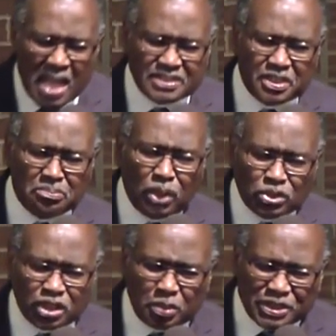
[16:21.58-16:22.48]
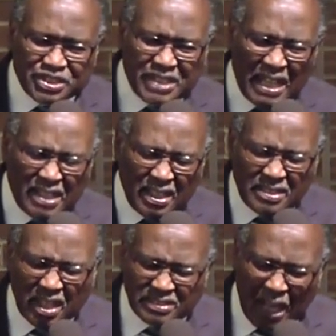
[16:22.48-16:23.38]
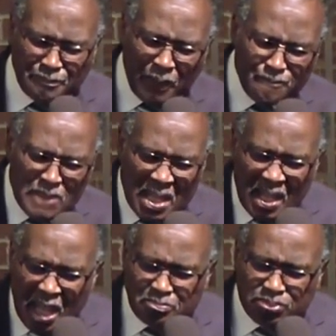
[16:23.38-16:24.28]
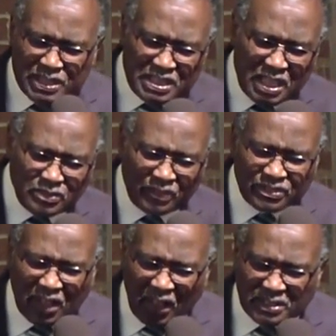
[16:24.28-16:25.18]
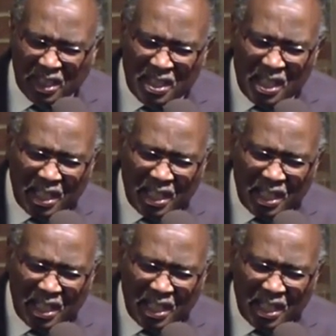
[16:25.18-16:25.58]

And so Moses was standing in the gap uh, and pleading with God.